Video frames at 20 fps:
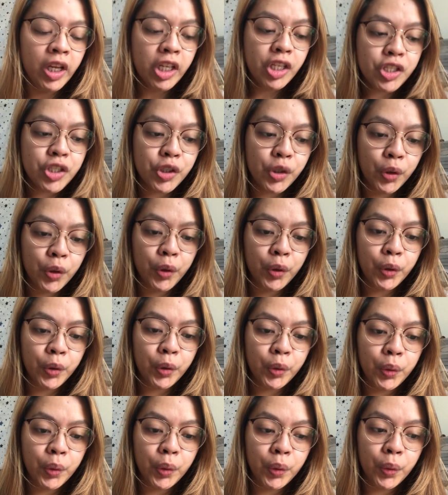
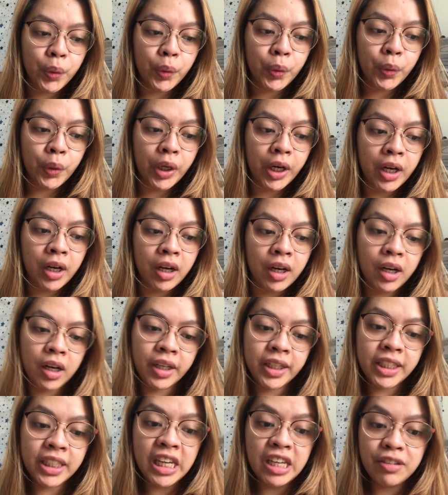So uh,
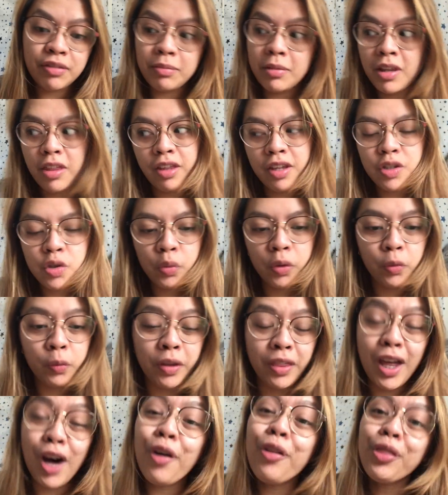he gave me this one
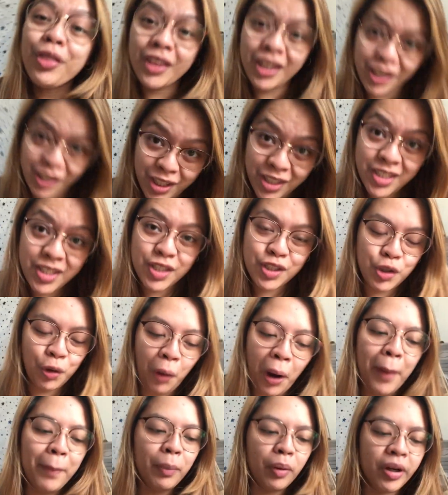without this,
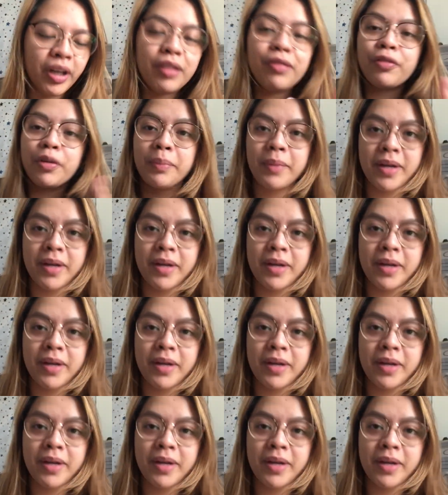so I bought it for